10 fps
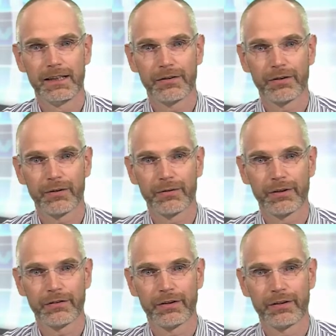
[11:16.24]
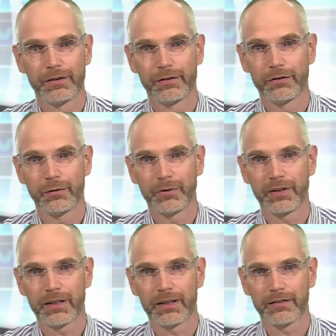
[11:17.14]
So there's a
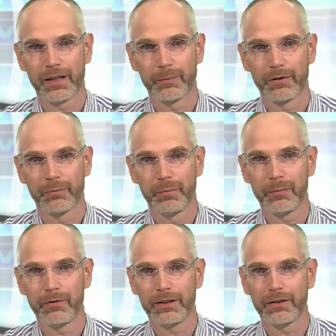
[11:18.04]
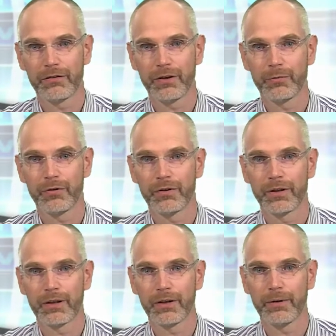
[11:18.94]
particular example is memory consumption
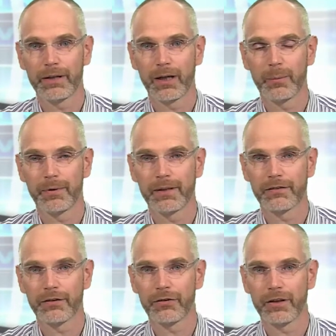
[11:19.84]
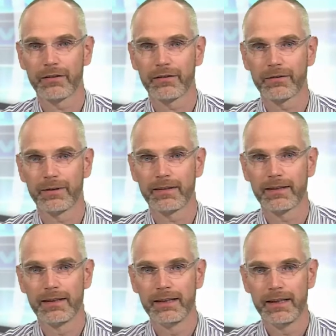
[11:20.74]
going up, and there's a trend through it.
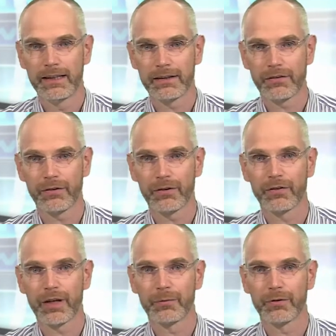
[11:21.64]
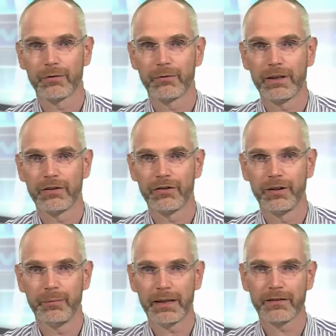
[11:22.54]
And at a certain time you'll reach
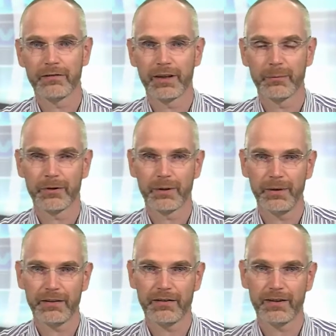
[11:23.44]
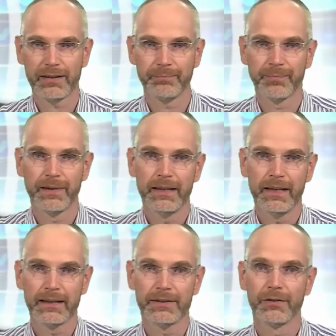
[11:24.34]
the max available capacity.
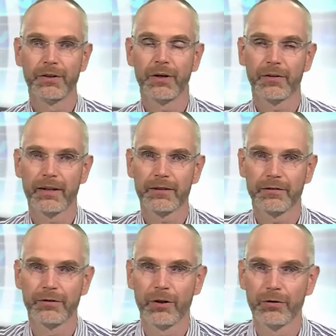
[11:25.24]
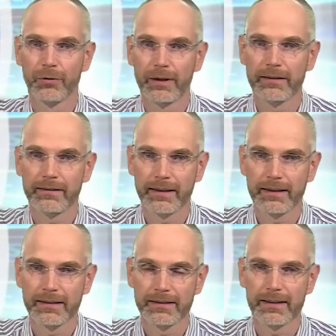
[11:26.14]
And you know that if you don't do
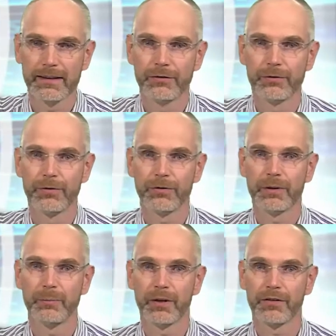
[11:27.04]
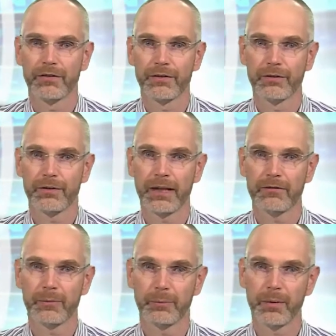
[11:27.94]
anything, then in 2-3 months you'll
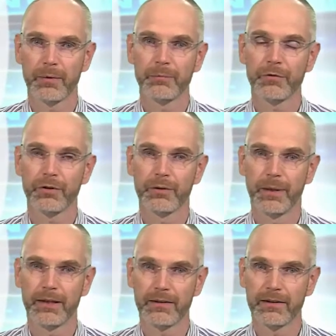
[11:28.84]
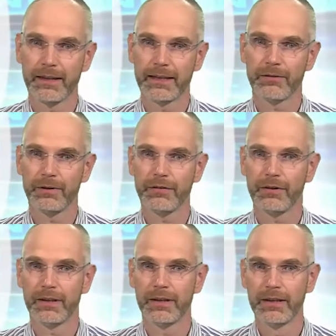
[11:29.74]
have a problem, so you better increase
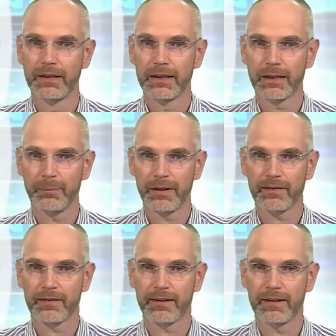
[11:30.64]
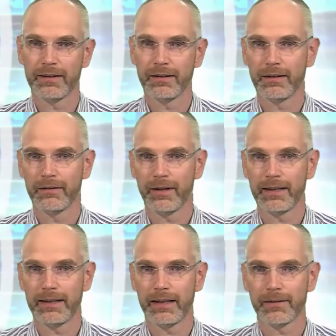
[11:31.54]
the capacity
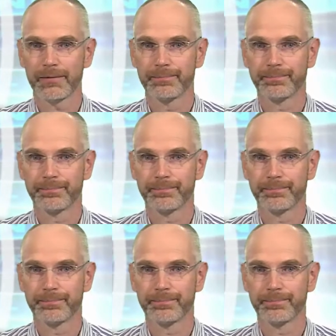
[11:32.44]
right now.